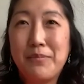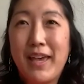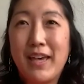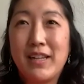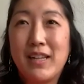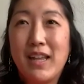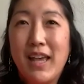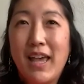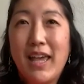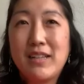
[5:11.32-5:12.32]
And
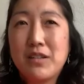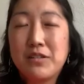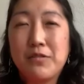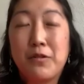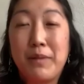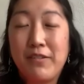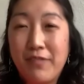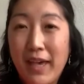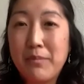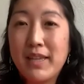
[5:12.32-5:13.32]
it's also for my
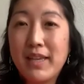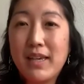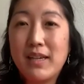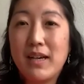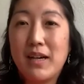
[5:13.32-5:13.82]
family.